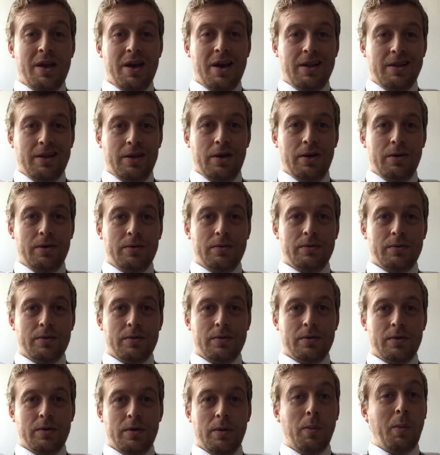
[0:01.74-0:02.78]
Hello,
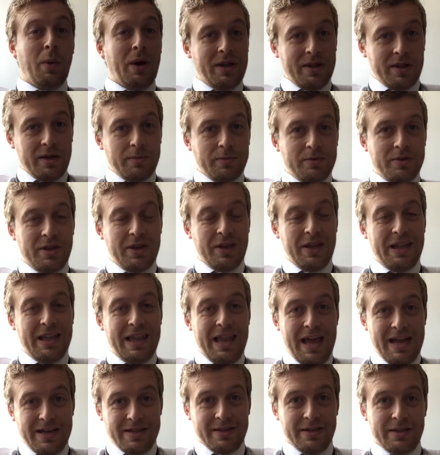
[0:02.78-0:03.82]
and welcome to the
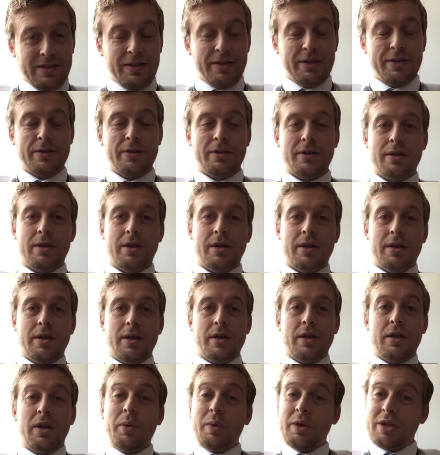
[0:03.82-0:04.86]
lesson
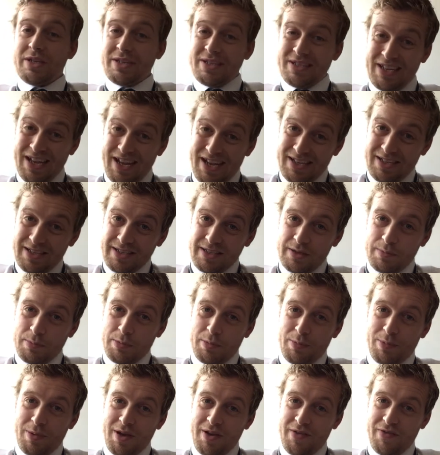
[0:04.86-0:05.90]
that we started to
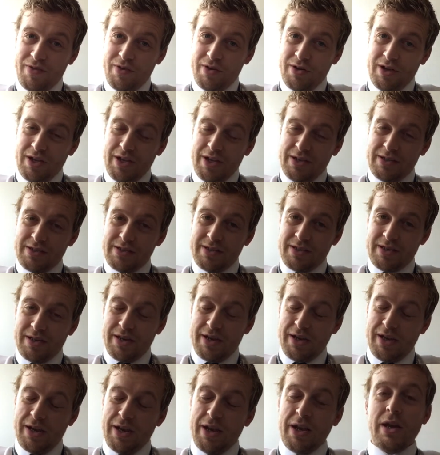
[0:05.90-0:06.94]
prepare for
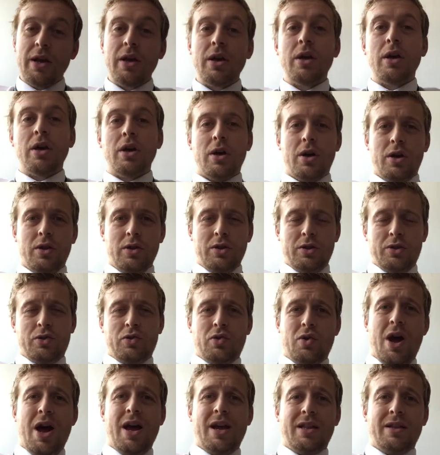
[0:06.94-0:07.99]
yesterday on the
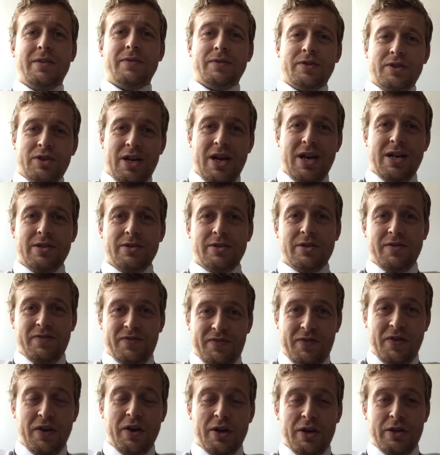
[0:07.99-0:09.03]
trial of Charles
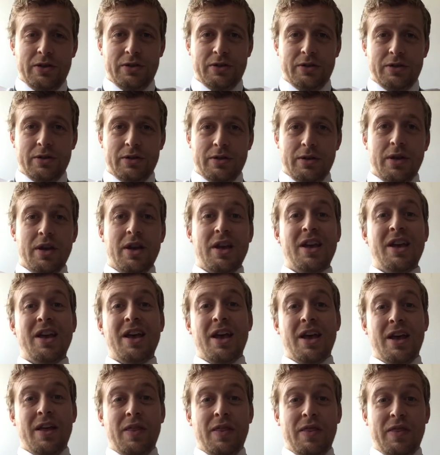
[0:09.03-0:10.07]
I.
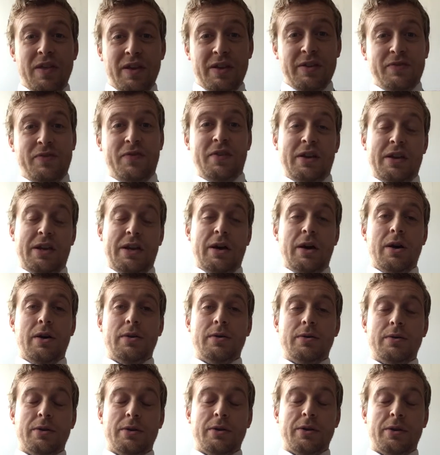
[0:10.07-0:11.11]
And this
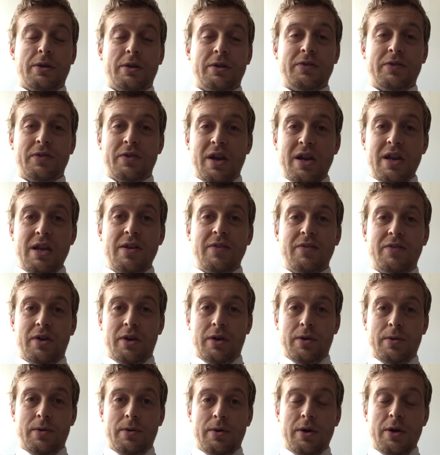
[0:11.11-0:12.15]
video is for any of you